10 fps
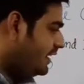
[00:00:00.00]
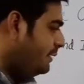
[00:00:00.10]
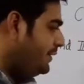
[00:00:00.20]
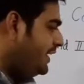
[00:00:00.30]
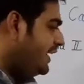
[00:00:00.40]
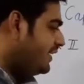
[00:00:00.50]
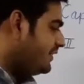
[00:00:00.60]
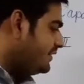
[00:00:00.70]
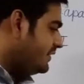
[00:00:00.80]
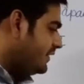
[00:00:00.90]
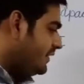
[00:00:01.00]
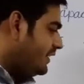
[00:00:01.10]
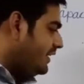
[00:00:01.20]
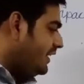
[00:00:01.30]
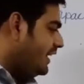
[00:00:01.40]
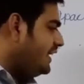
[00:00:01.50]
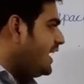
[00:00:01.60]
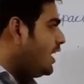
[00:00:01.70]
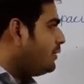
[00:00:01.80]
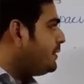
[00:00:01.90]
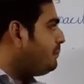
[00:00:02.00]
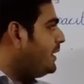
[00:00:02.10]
if we take area of the